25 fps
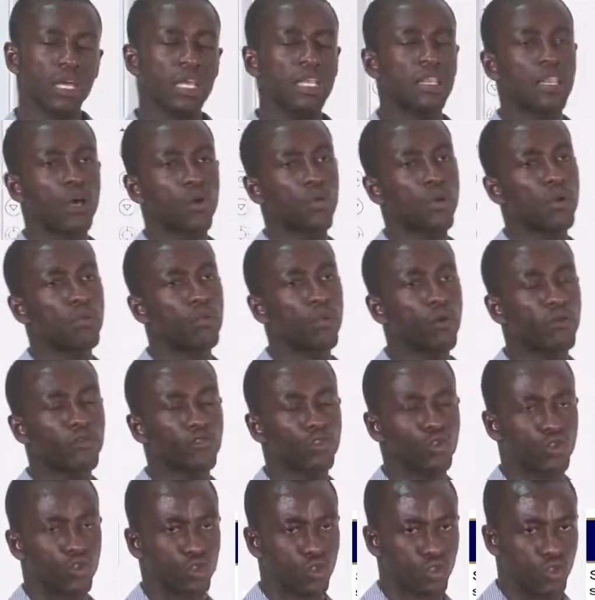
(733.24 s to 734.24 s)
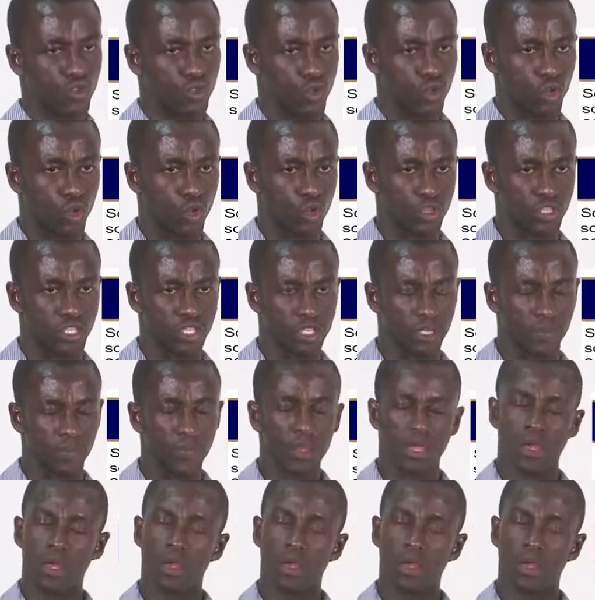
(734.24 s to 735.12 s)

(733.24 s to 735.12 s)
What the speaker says: Then we move to sociology.